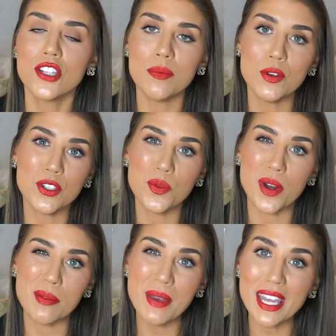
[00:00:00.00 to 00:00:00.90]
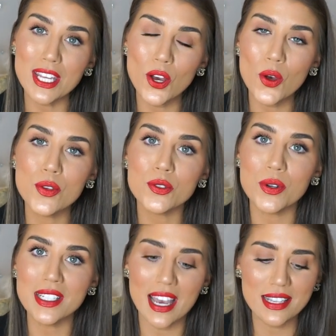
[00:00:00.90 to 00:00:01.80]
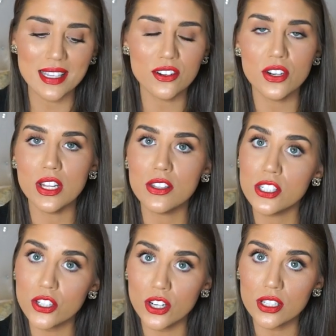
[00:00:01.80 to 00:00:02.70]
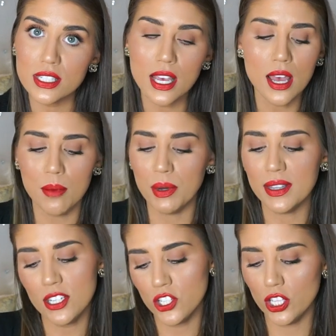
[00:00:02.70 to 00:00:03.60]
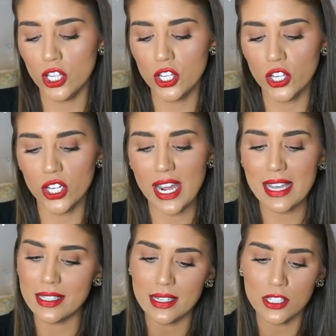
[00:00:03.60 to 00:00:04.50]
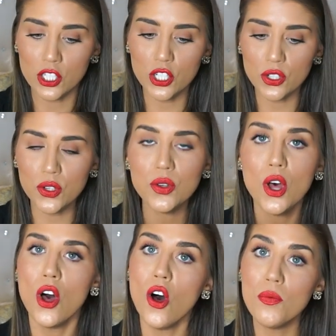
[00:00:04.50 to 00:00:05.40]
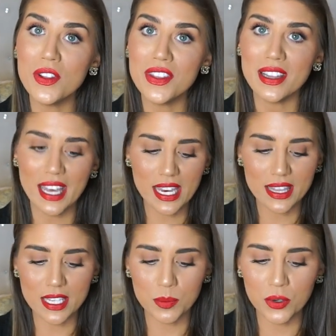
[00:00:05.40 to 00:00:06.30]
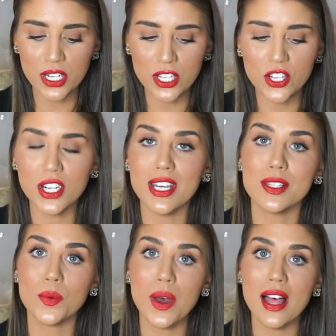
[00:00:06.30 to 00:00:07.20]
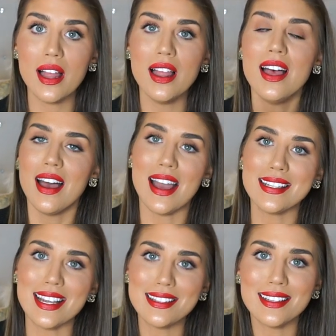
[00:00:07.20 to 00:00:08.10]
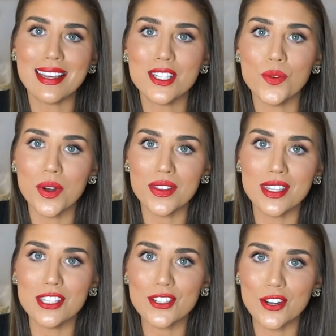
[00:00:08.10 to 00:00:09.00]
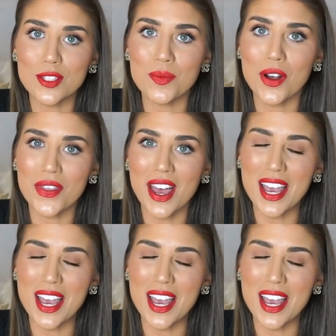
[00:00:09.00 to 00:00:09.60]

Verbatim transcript: So I'm usually wearing pantyhose or tights underneath skirts, but this should look good as it is too. Hopefully the length is pretty good as well. I tend to like to wear these skirts more on the